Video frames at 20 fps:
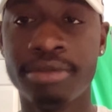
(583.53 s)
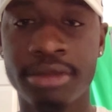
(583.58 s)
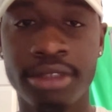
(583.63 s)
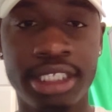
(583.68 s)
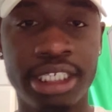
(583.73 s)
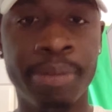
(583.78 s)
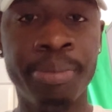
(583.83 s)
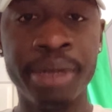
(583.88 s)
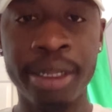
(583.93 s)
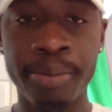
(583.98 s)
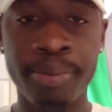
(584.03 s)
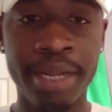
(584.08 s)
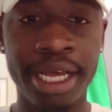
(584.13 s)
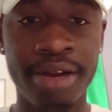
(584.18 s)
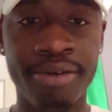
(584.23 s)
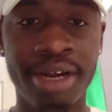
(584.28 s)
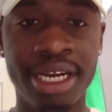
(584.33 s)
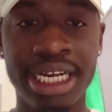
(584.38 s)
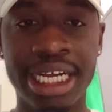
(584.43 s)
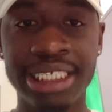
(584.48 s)
Simple and
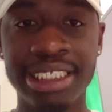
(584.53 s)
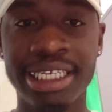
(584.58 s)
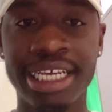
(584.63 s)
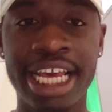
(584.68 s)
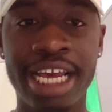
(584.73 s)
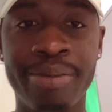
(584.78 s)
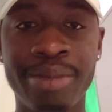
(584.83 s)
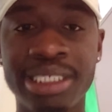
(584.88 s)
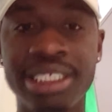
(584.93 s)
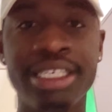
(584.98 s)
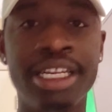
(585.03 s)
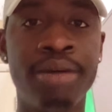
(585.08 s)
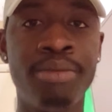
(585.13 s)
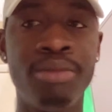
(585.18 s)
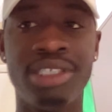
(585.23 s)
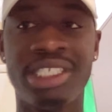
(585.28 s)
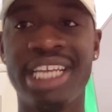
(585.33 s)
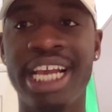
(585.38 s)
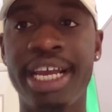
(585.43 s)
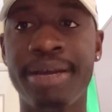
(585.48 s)
plain, right? That's the game. It's a
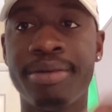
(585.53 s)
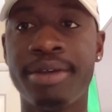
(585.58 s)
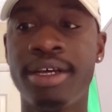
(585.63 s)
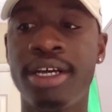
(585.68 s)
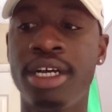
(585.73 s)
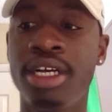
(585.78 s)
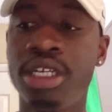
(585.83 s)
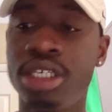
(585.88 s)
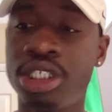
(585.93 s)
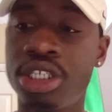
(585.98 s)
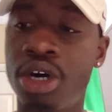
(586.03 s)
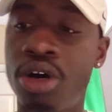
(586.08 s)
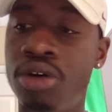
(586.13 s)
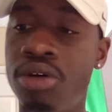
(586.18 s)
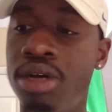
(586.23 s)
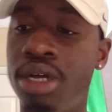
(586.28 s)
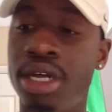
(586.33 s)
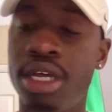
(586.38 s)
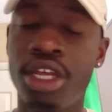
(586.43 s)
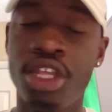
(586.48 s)
numbers game.
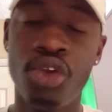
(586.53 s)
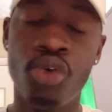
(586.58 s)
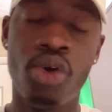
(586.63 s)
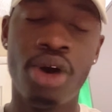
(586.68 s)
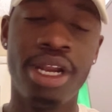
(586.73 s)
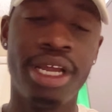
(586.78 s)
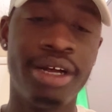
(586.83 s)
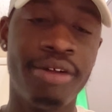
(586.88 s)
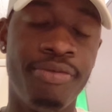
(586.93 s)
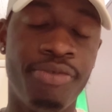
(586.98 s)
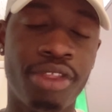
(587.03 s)
So you want to